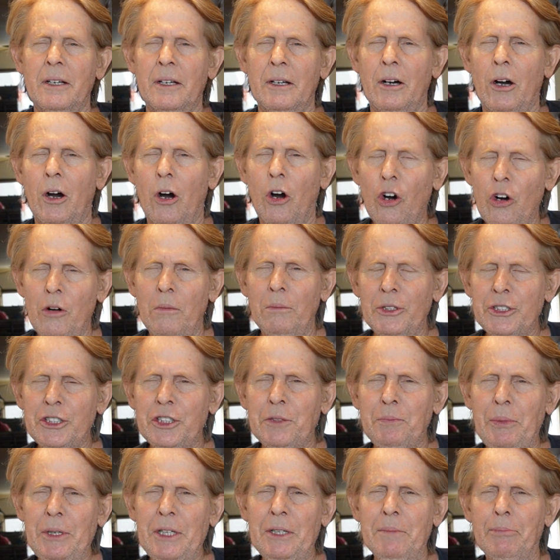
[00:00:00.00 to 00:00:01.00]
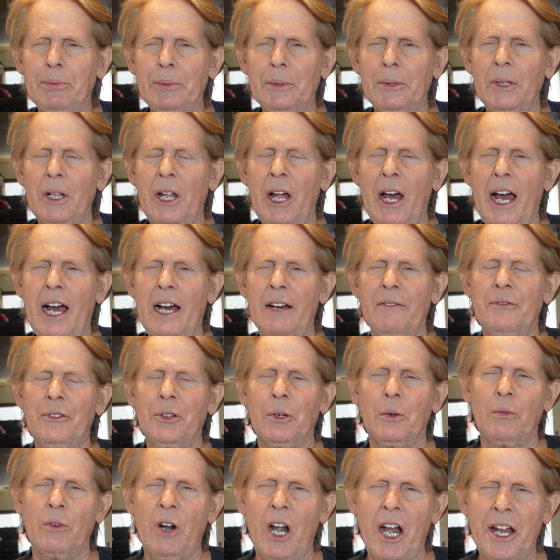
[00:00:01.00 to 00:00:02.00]
homeless people have
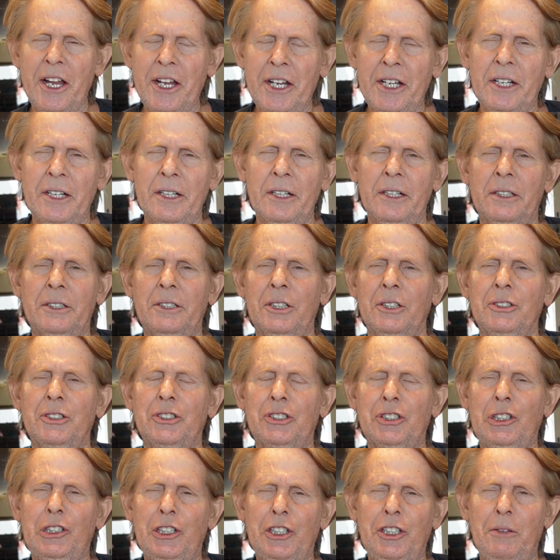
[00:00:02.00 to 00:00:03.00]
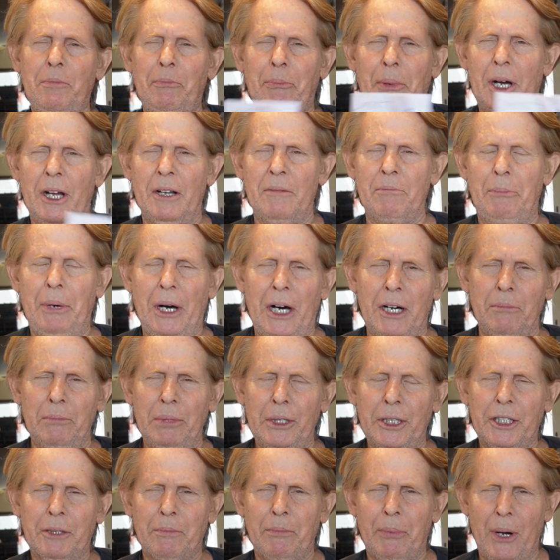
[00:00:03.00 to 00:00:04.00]
the right to sleep on
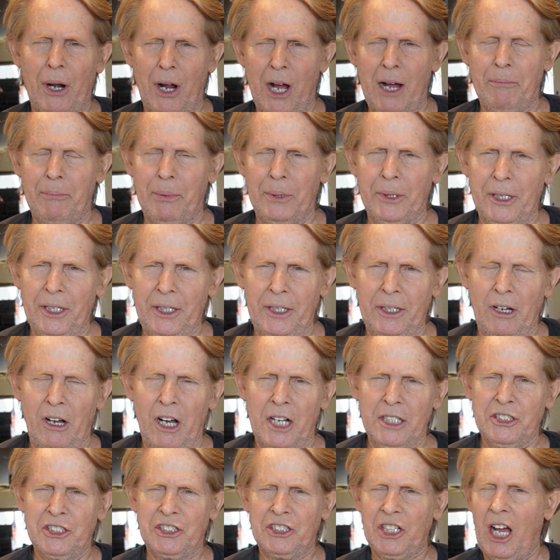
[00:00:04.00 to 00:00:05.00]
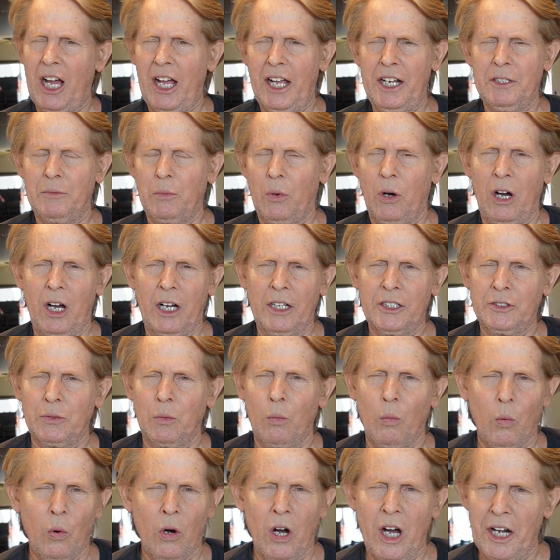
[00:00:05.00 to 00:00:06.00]
public property, on sidewalks,
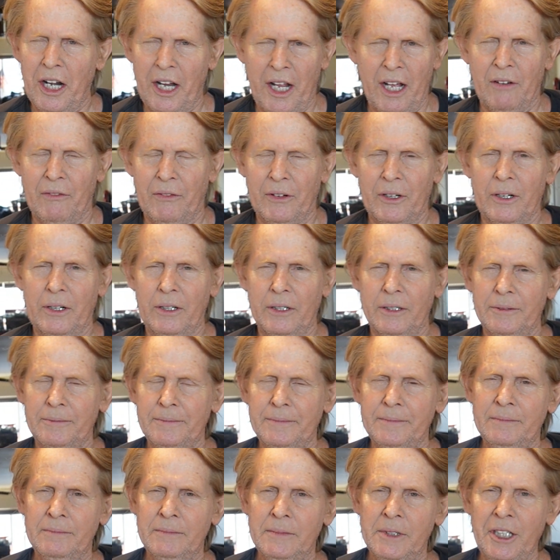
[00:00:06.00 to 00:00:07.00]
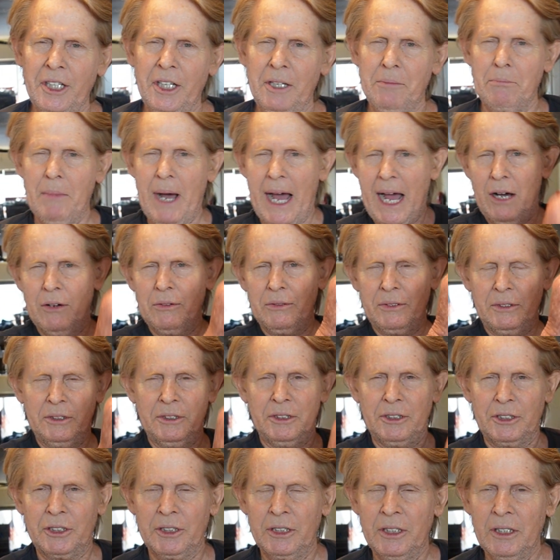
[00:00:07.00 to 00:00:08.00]
whatever, in
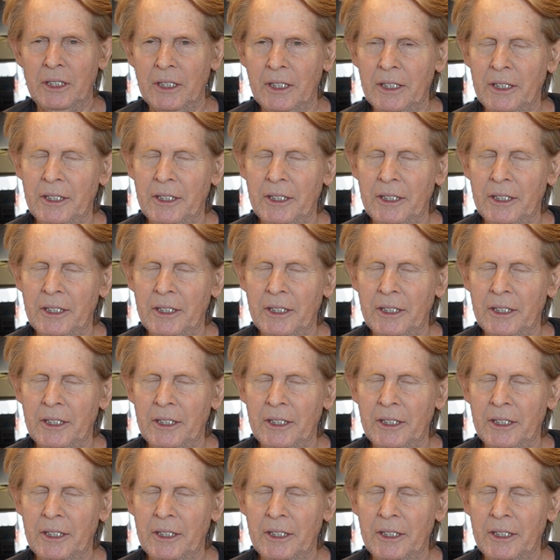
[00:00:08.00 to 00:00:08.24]
mountains.